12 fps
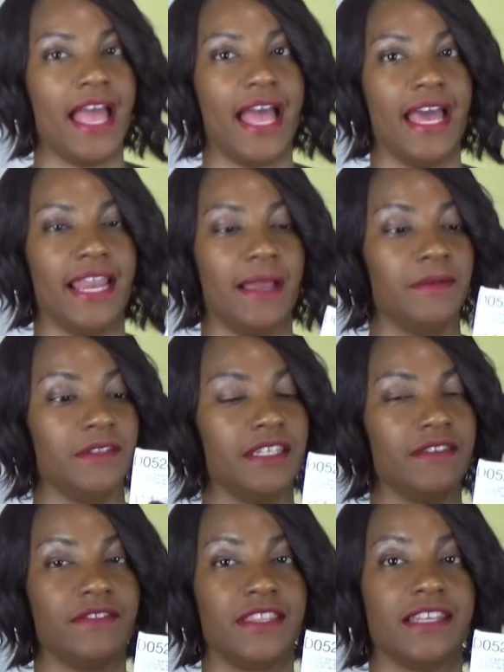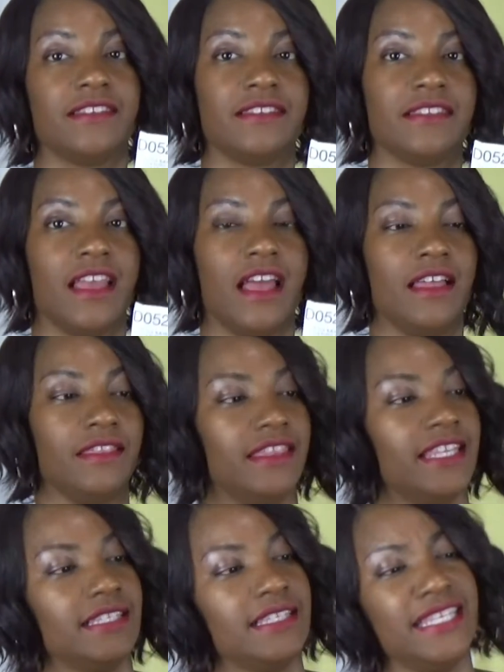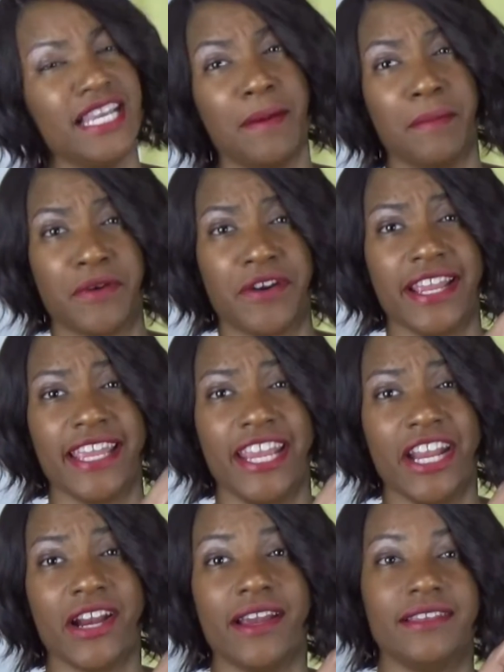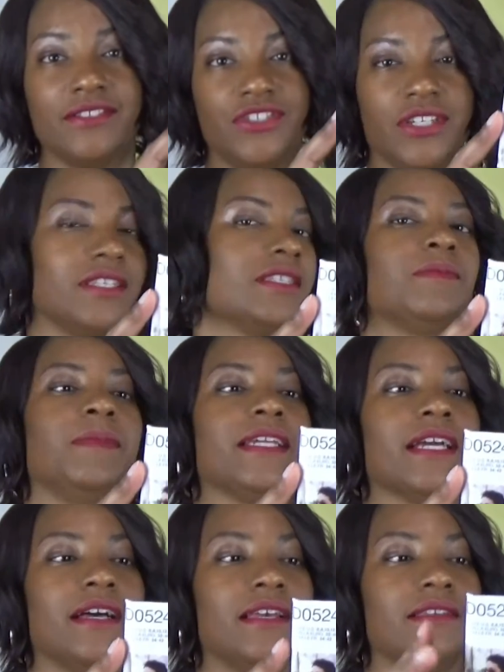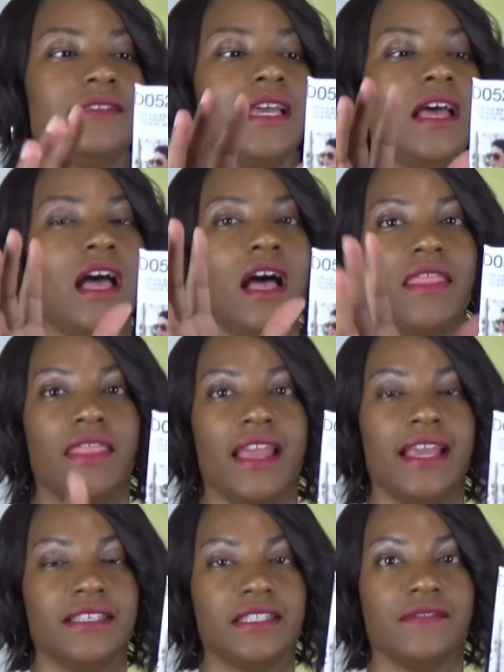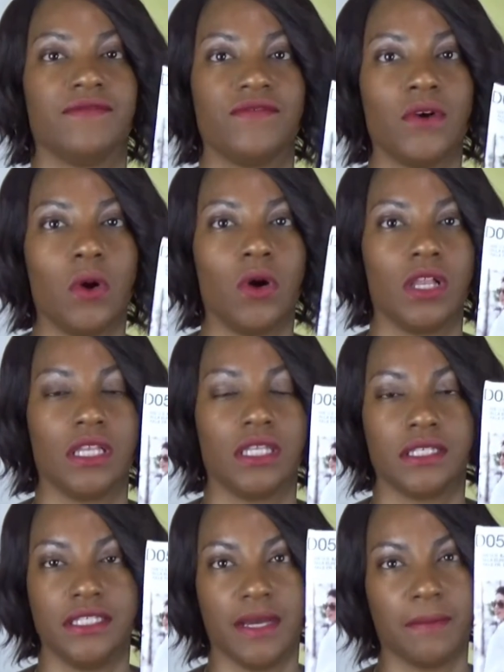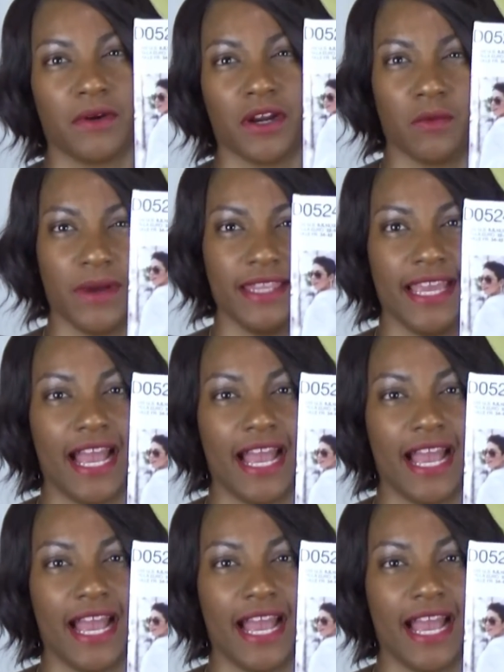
and I believe this this numbering here is just because it's the fall numbering when they